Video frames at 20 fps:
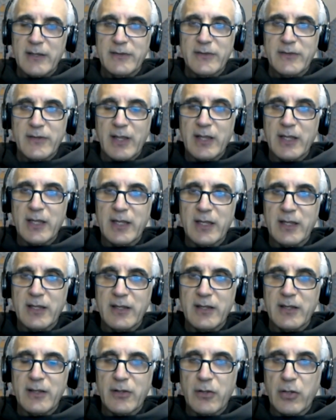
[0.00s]
telling
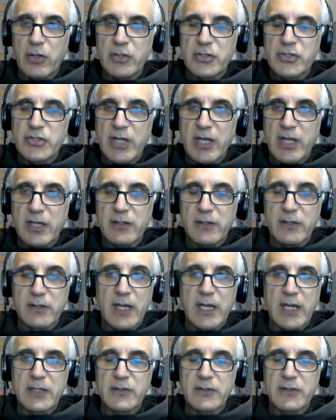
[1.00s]
Kolchak
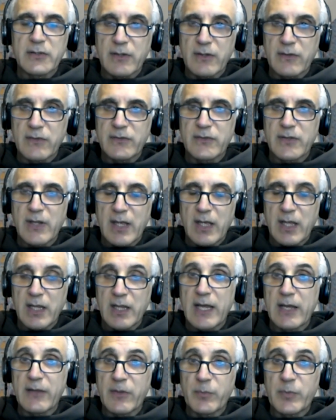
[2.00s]
not to
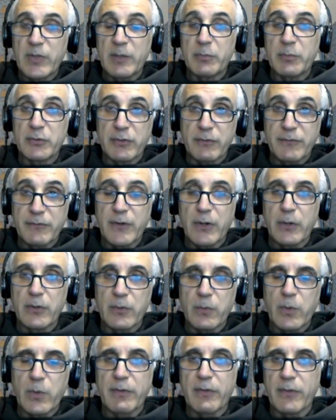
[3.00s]
allow the people to vote
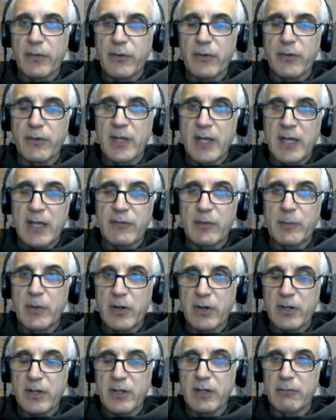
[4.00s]
whether they're going to have a
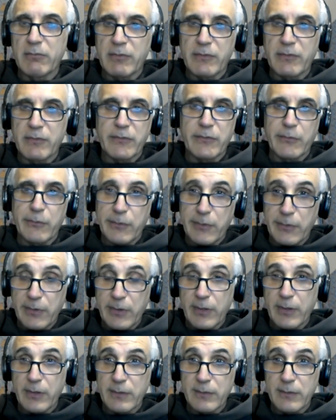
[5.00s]
monarchy restored or
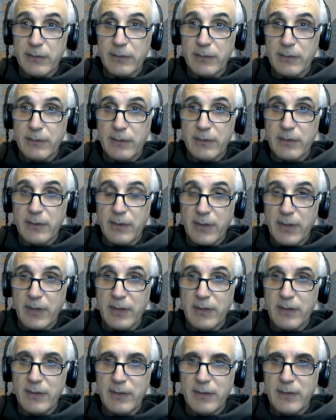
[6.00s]
not?
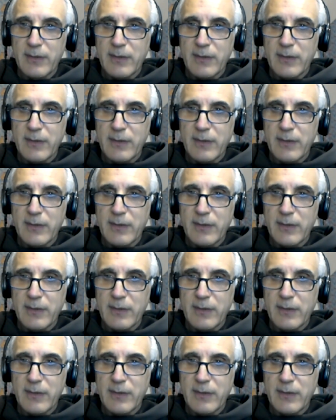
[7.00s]
Okay.